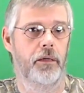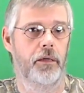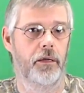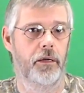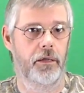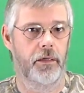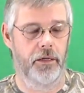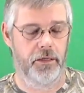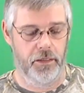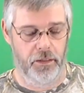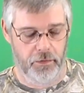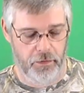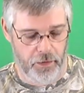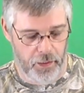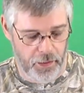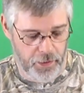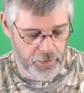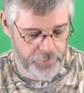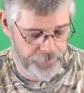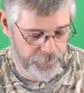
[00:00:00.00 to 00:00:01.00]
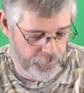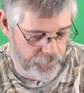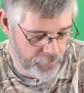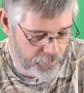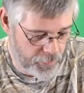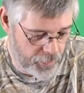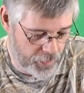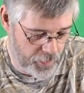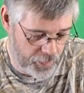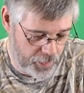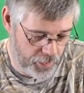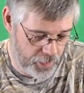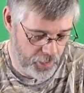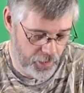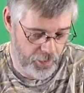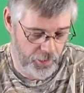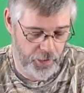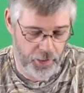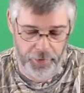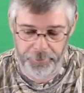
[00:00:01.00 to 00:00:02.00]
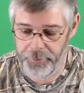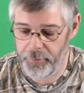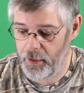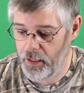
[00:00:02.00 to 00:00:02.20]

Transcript: Doesn't look like it. Okay,